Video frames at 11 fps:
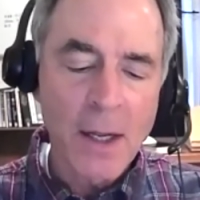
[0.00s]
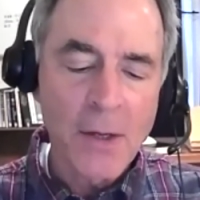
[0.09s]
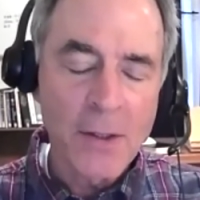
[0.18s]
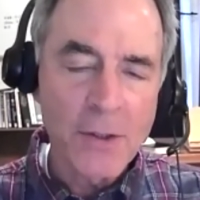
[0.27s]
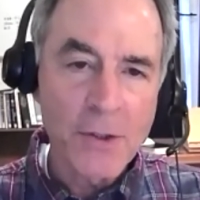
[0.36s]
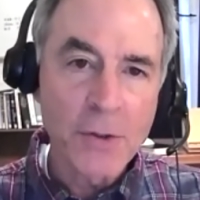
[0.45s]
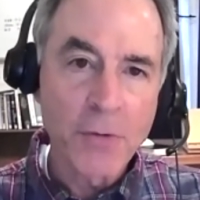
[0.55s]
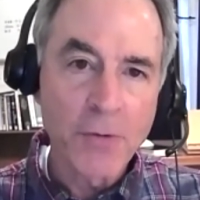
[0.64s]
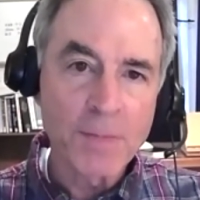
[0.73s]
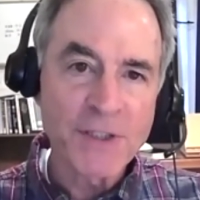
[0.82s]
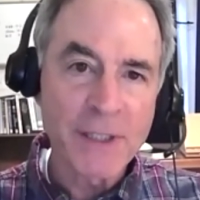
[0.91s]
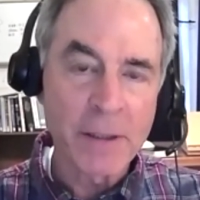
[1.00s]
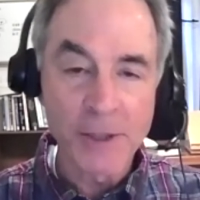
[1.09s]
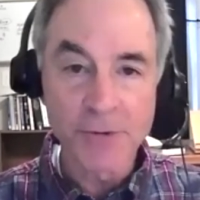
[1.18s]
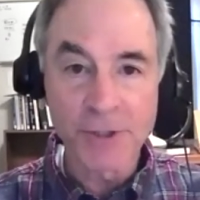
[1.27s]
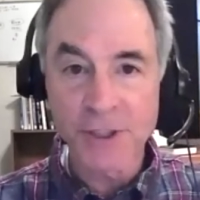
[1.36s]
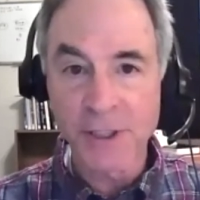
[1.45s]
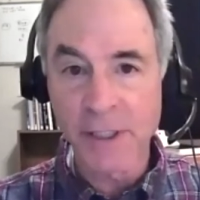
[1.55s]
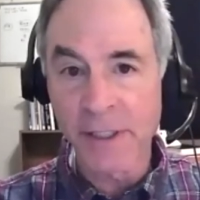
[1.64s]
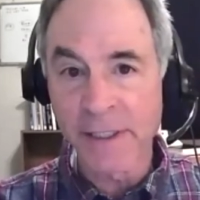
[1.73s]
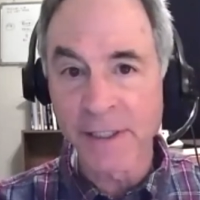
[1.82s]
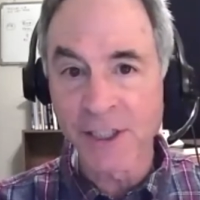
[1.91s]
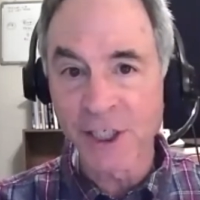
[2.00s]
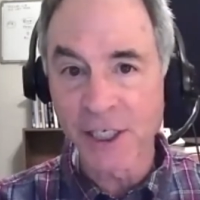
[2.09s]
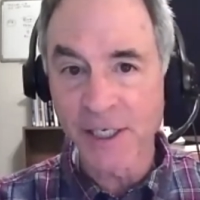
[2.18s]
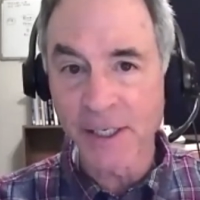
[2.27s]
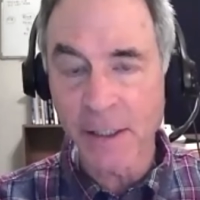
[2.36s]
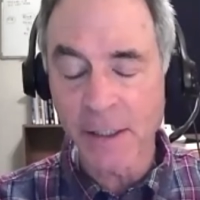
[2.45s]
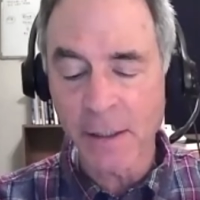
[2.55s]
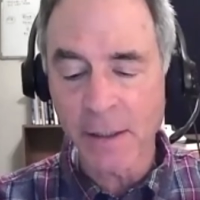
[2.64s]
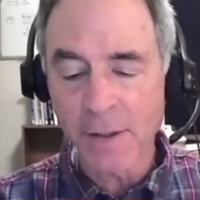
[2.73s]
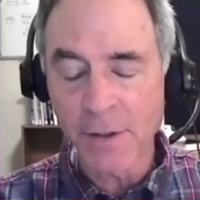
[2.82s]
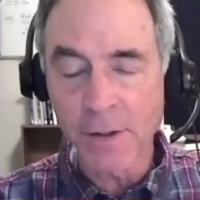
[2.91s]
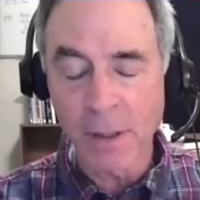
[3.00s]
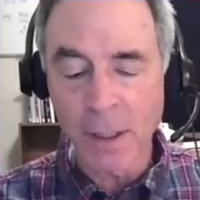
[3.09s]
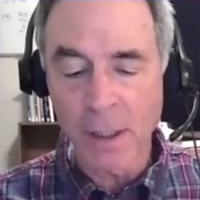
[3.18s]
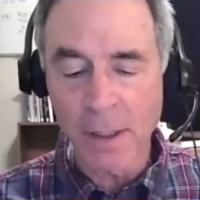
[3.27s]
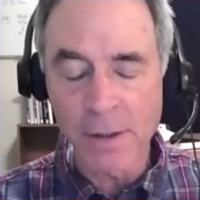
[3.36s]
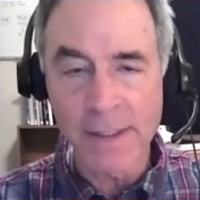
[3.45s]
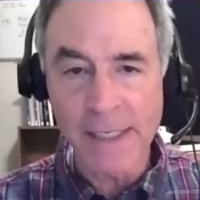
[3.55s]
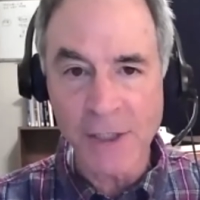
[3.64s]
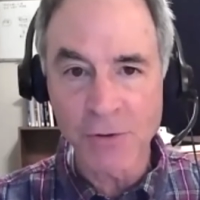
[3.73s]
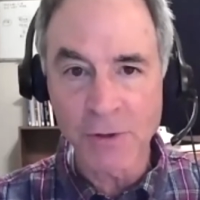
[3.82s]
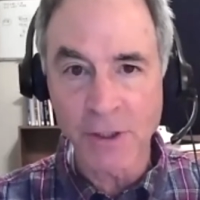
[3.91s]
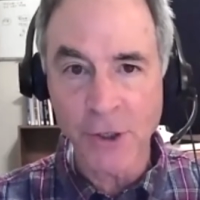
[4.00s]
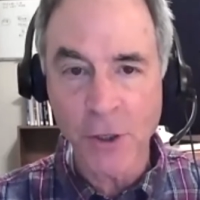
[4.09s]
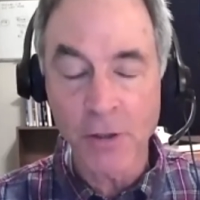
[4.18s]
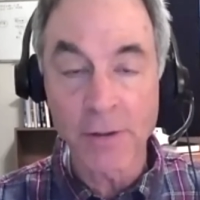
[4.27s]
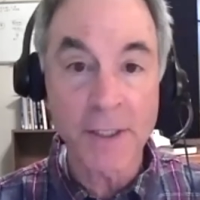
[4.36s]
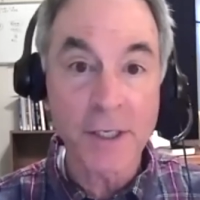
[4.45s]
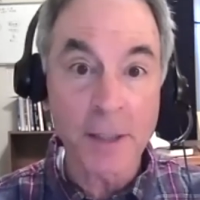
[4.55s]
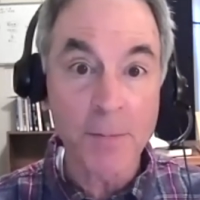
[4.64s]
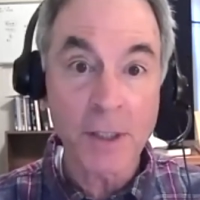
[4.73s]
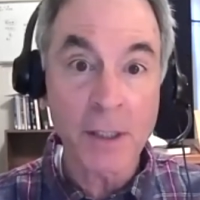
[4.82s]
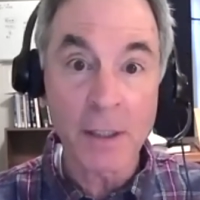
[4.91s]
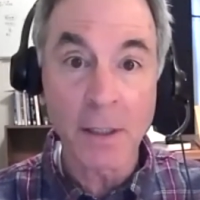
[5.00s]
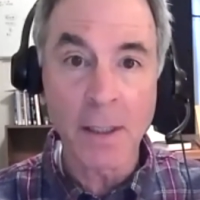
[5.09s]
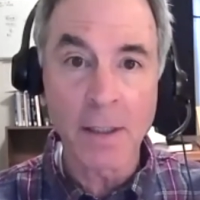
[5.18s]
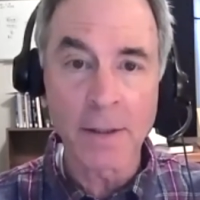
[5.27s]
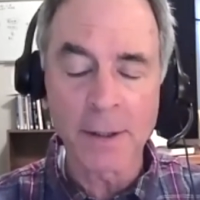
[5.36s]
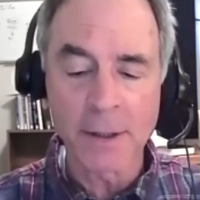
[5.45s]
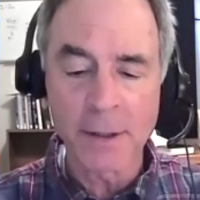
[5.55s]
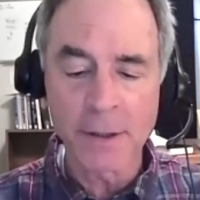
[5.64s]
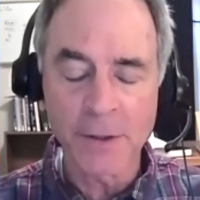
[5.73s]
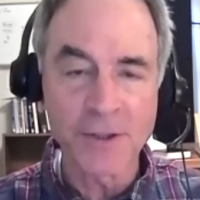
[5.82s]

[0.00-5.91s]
two groups that are interested in studying naturally occurring DMT.